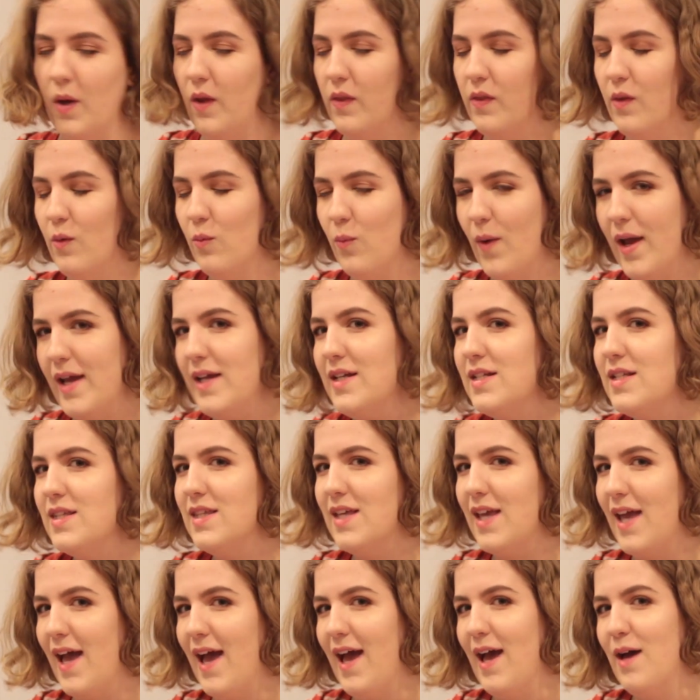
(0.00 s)
on the way to
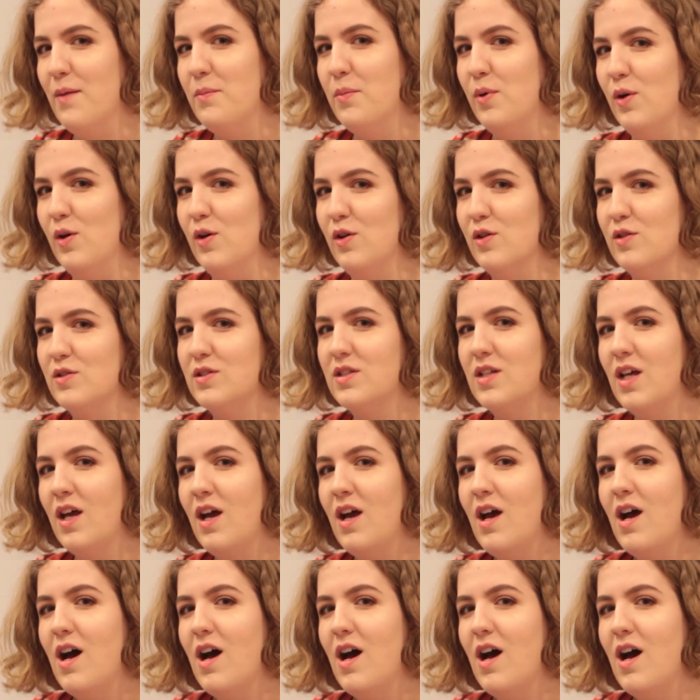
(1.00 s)
the airport,